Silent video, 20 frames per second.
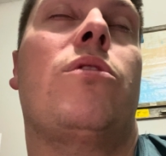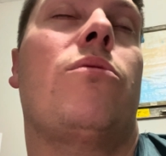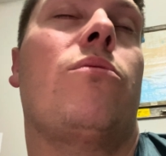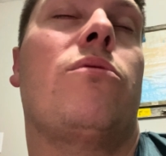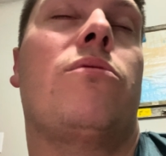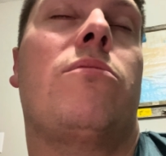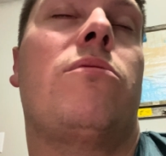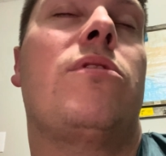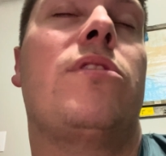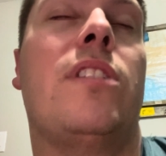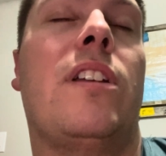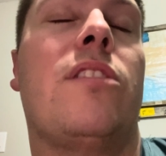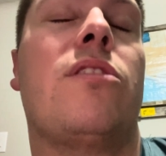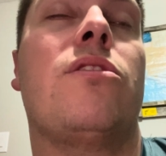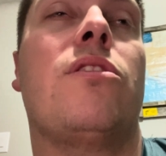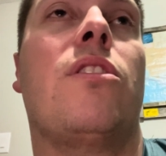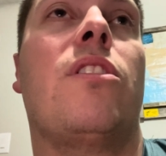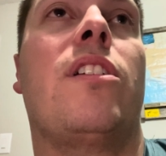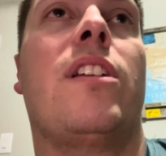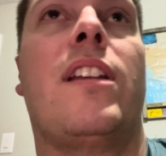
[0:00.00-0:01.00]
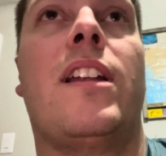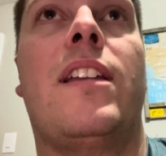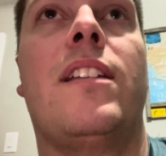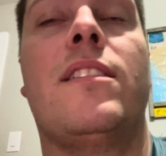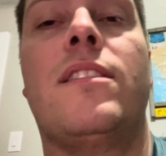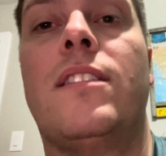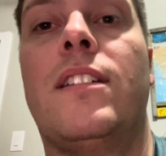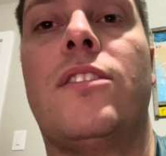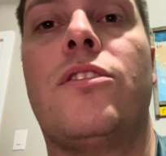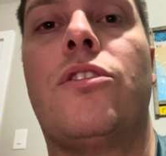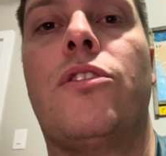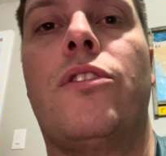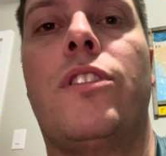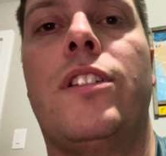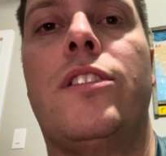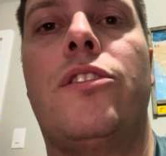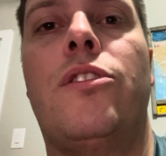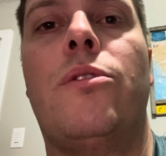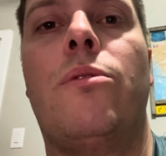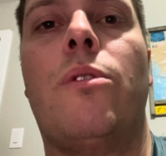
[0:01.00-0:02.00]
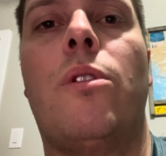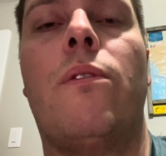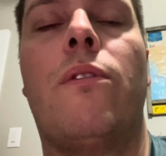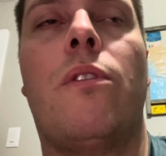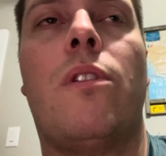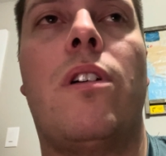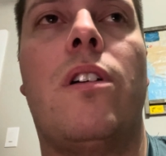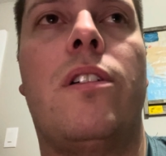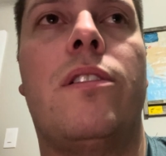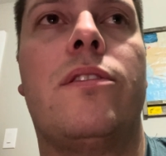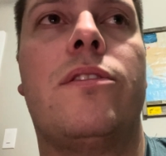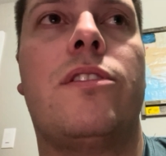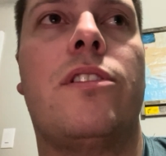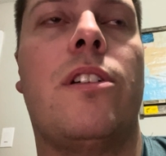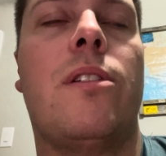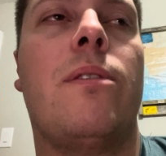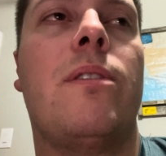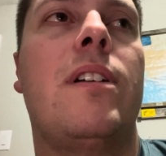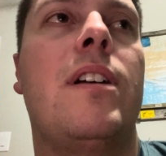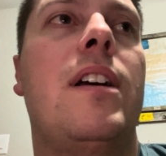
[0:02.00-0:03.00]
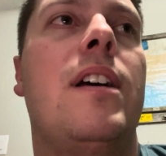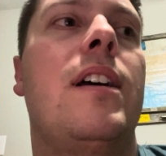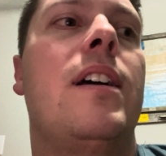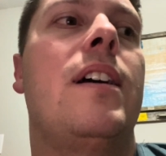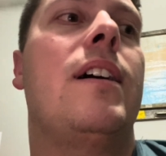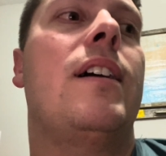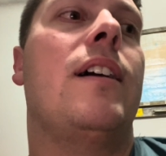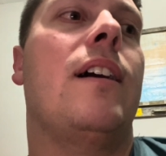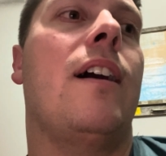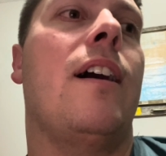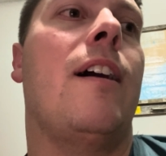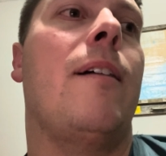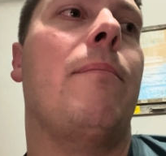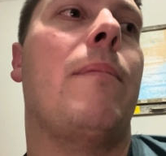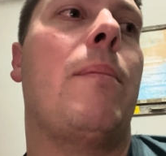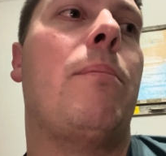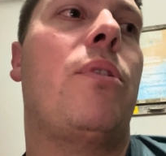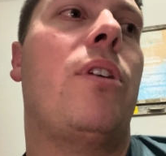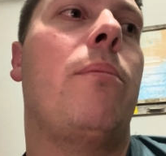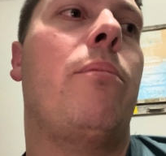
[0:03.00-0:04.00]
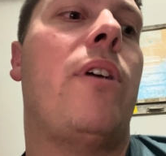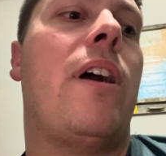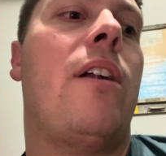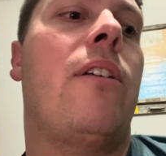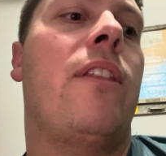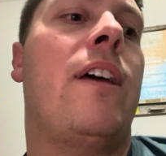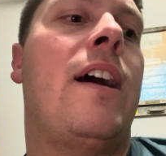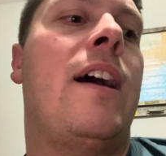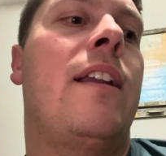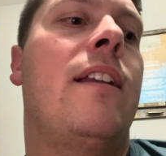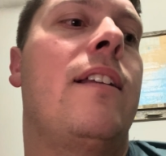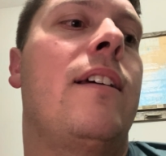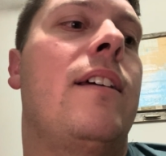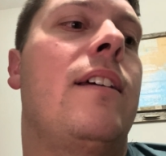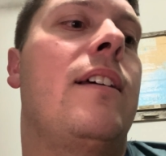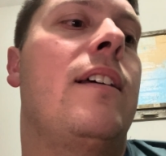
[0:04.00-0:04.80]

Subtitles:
was 6:30, and I did 6:32 overall. So I'm pretty proud of that.